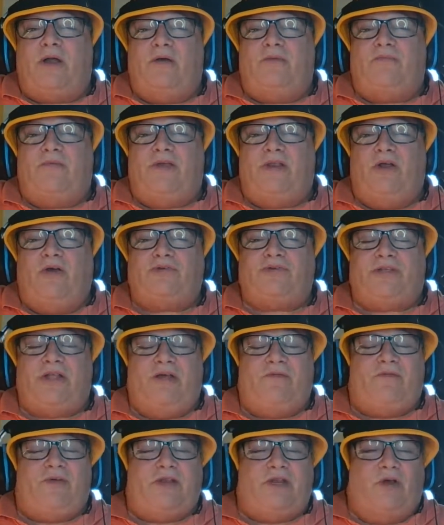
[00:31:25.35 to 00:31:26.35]
If
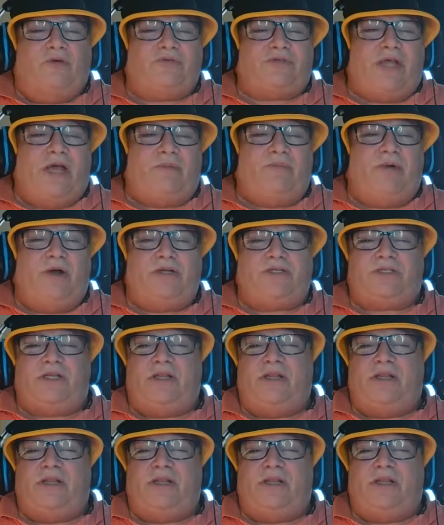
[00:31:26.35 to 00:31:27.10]
he knows that much,